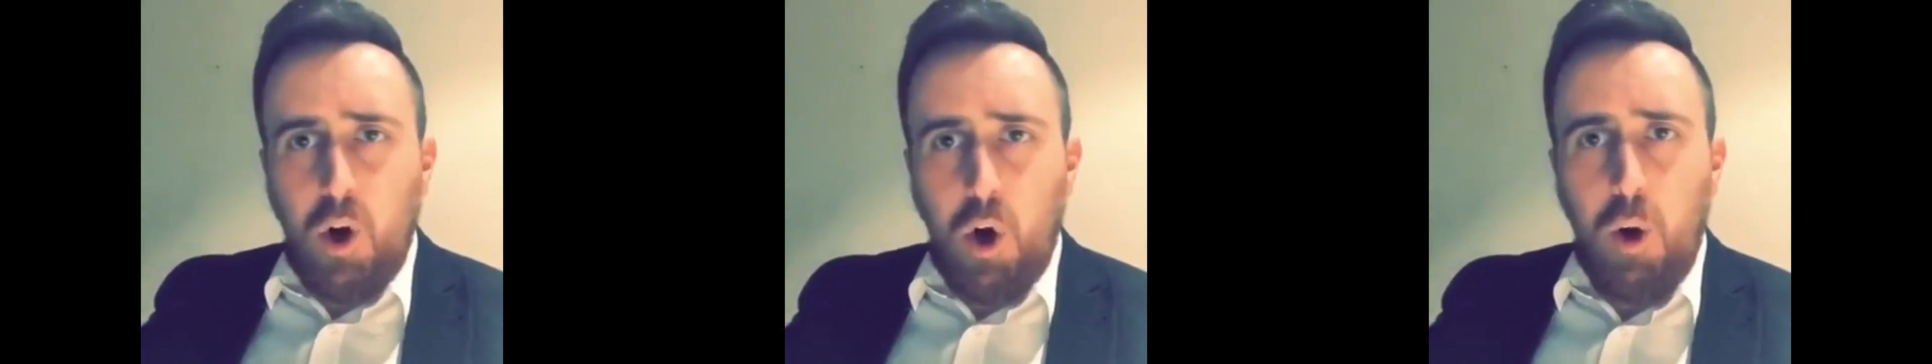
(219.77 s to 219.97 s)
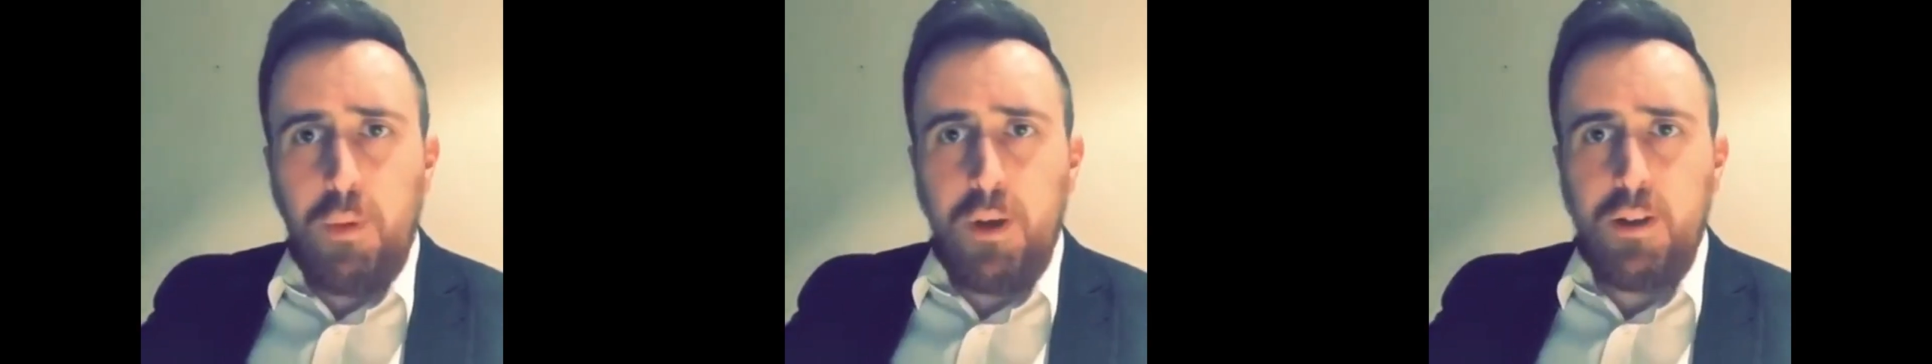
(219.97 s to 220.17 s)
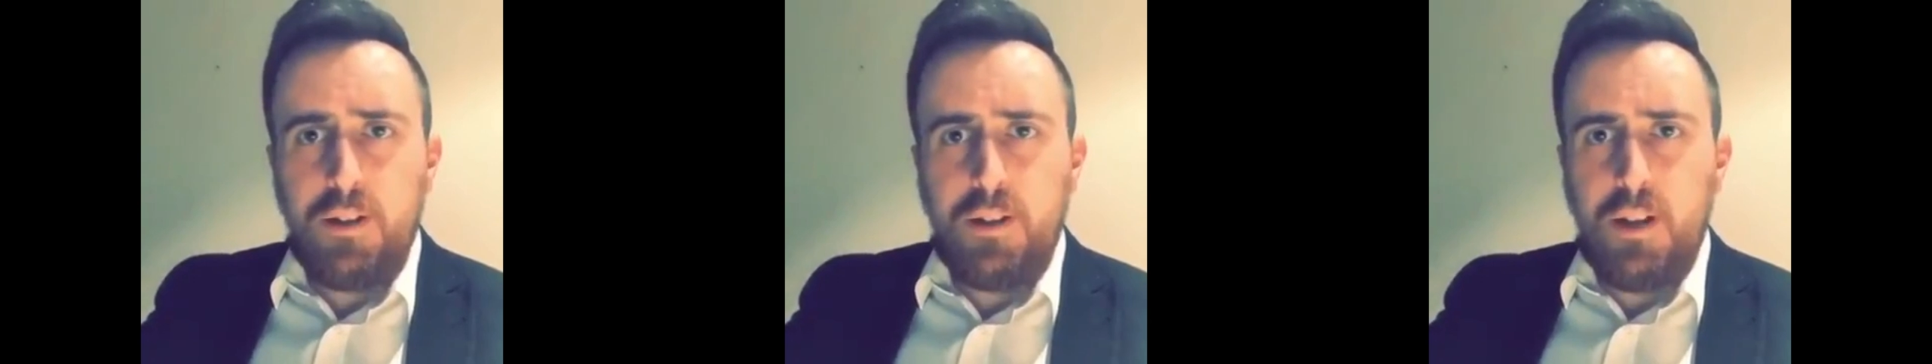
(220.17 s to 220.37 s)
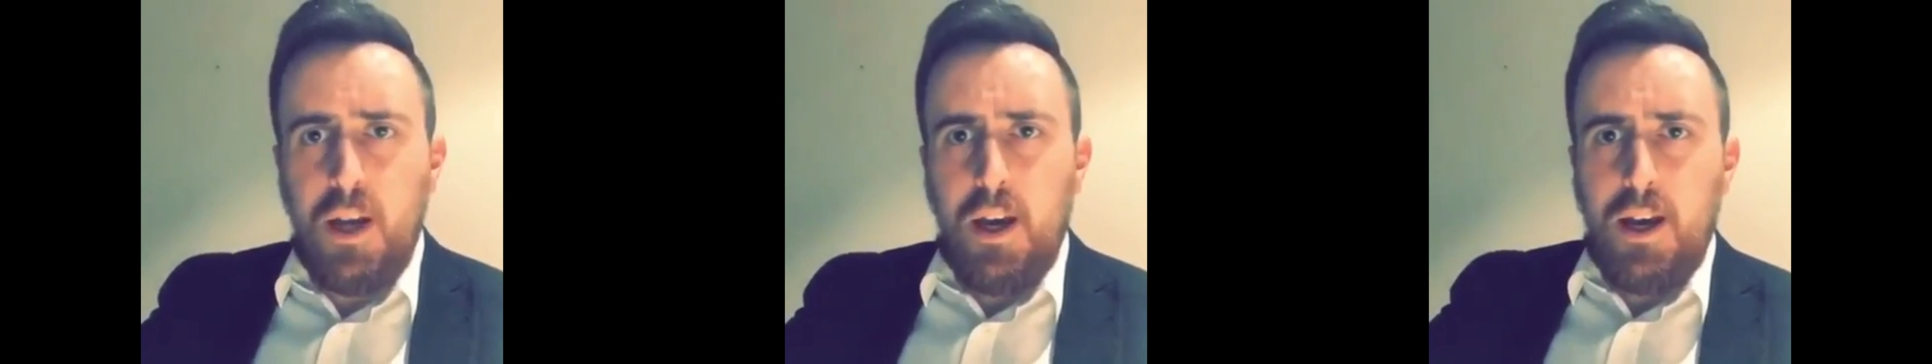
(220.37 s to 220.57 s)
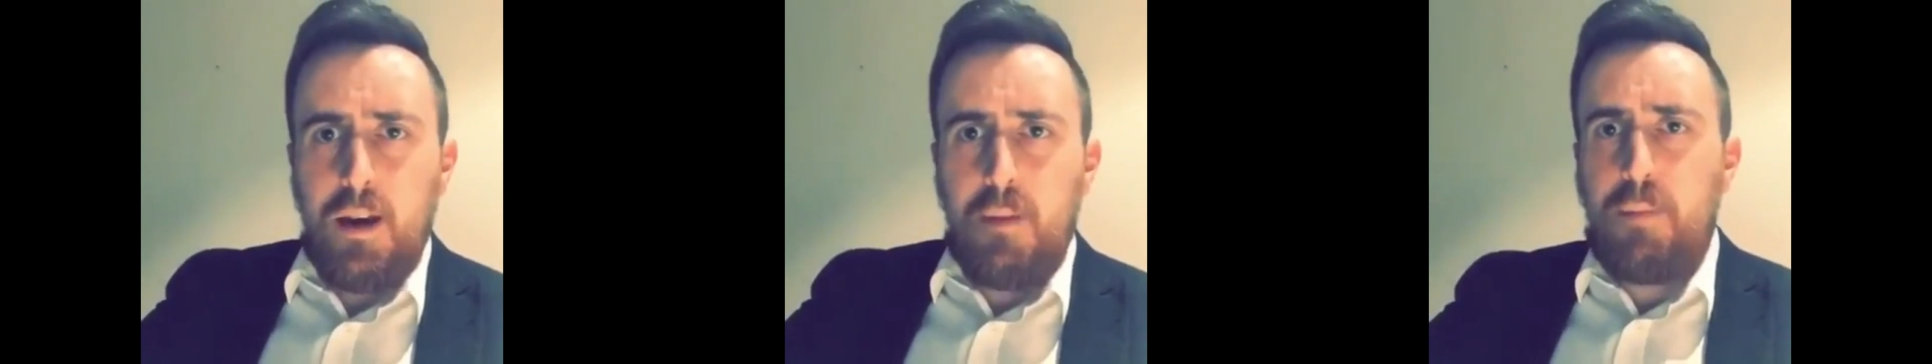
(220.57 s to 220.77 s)
comment
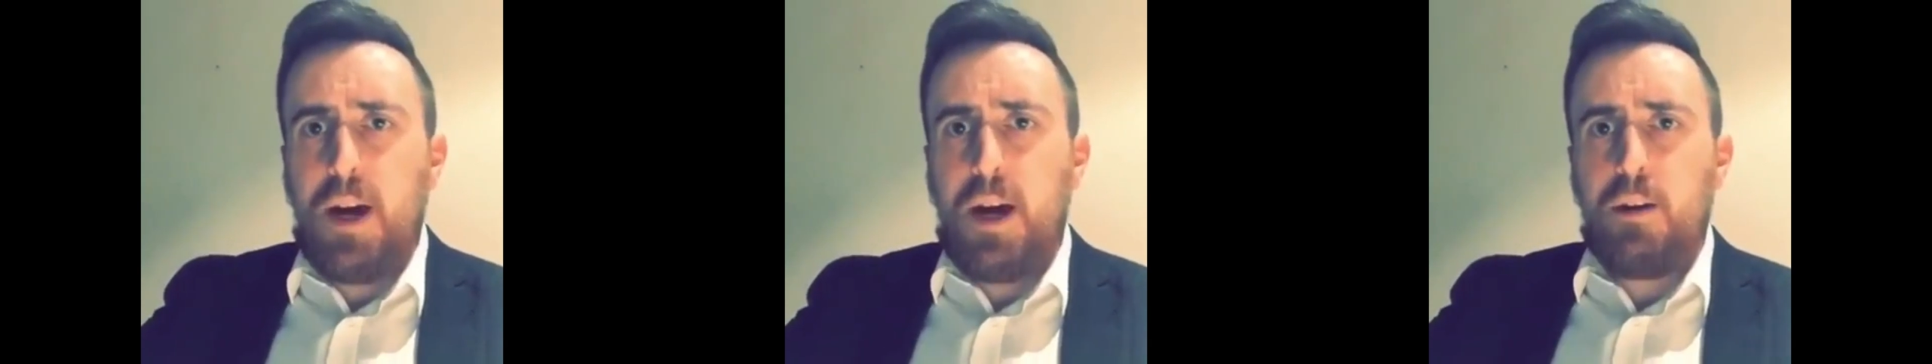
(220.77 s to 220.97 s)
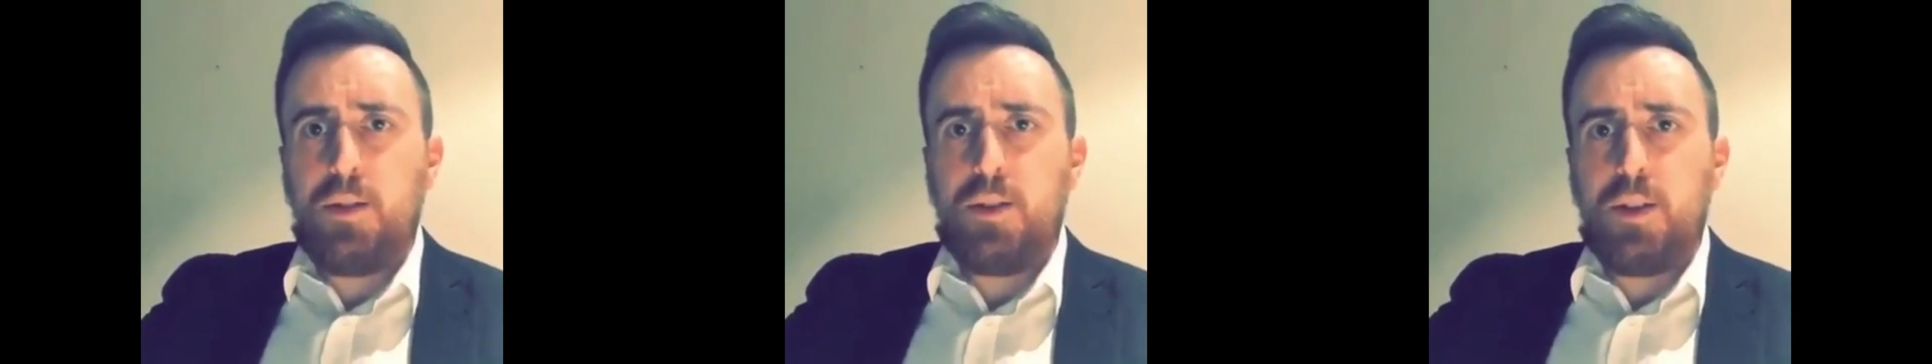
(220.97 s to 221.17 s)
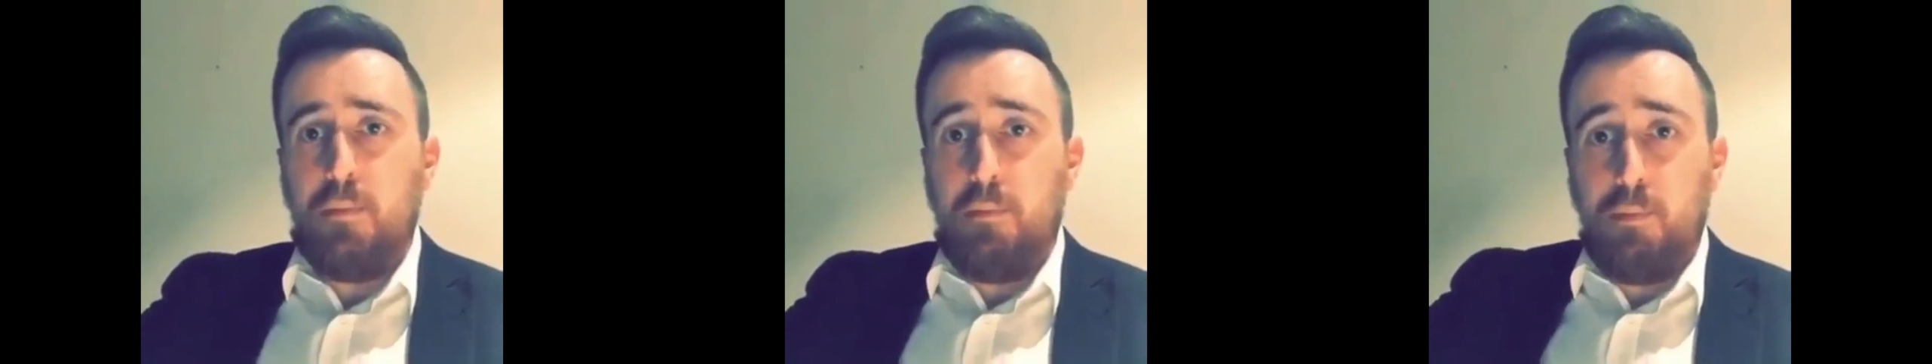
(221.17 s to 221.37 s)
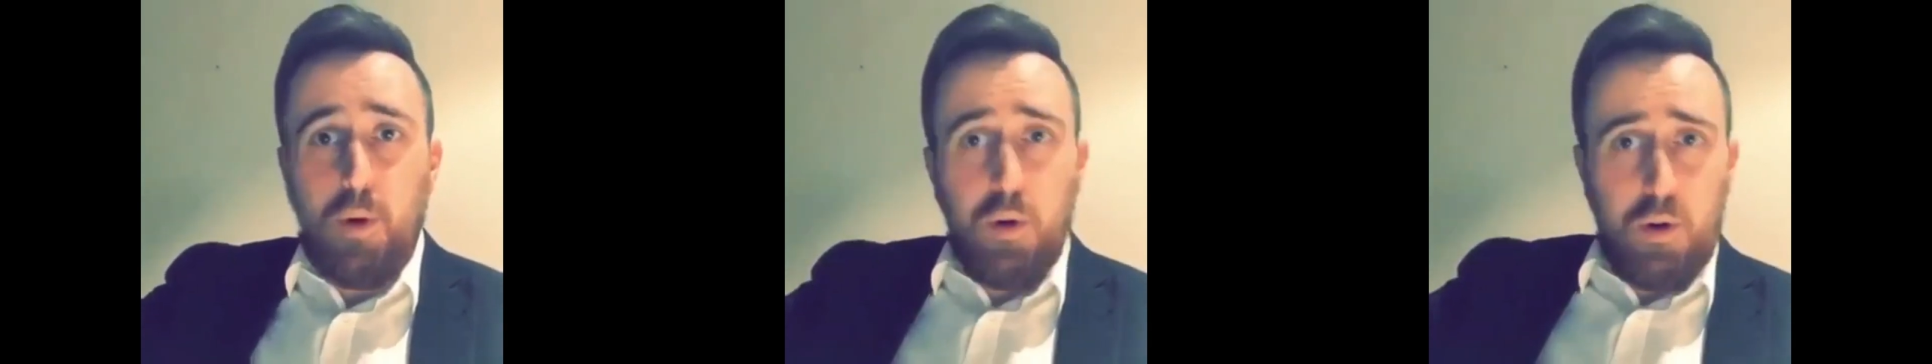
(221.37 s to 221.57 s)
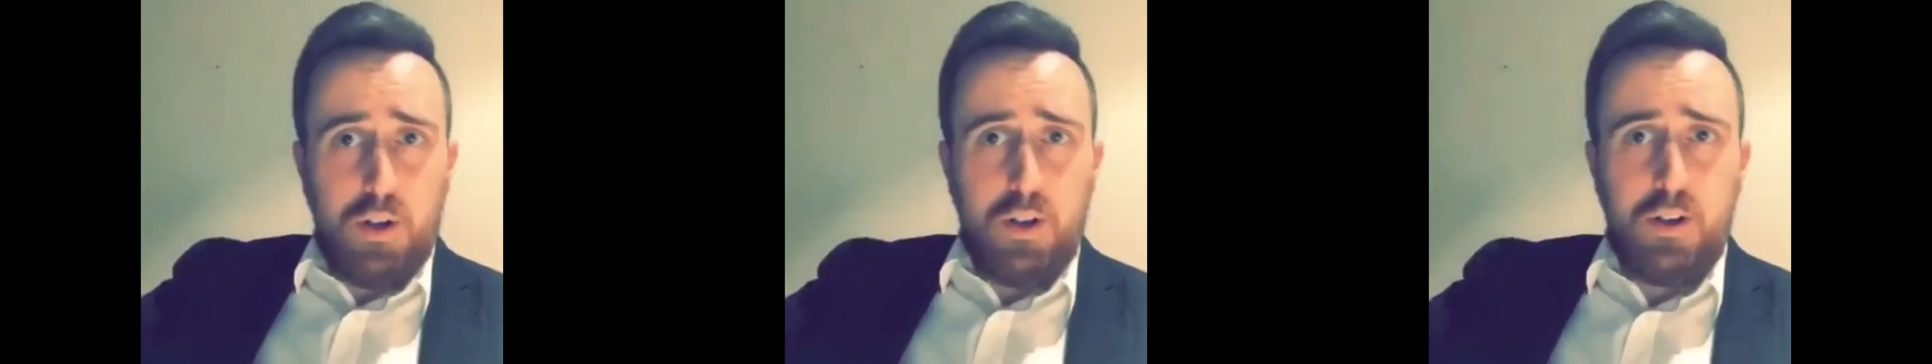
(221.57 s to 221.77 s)
about a
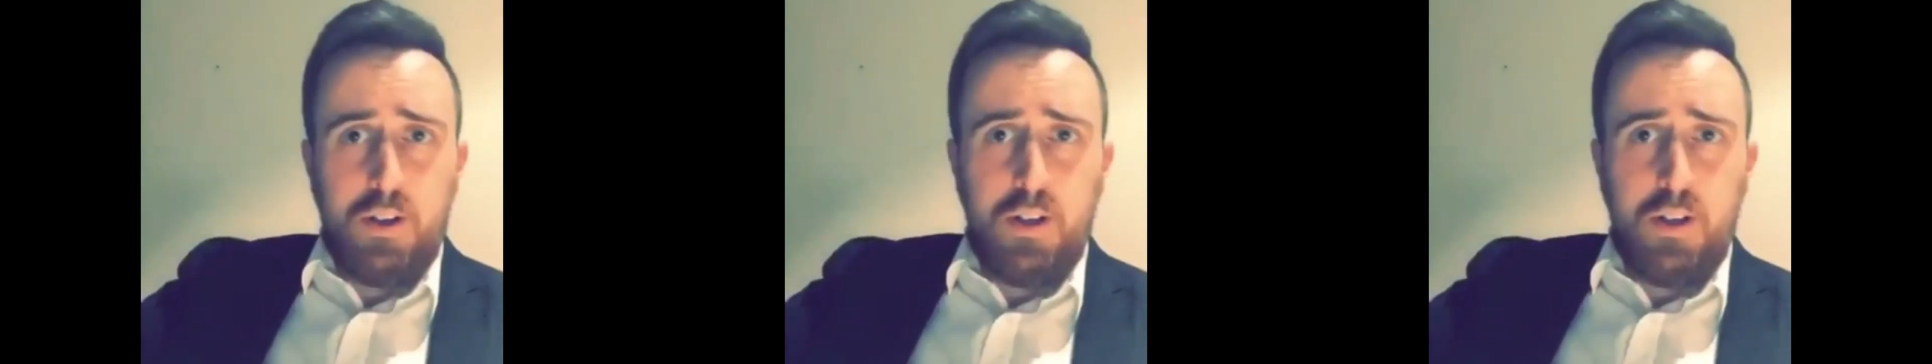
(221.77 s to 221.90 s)
book,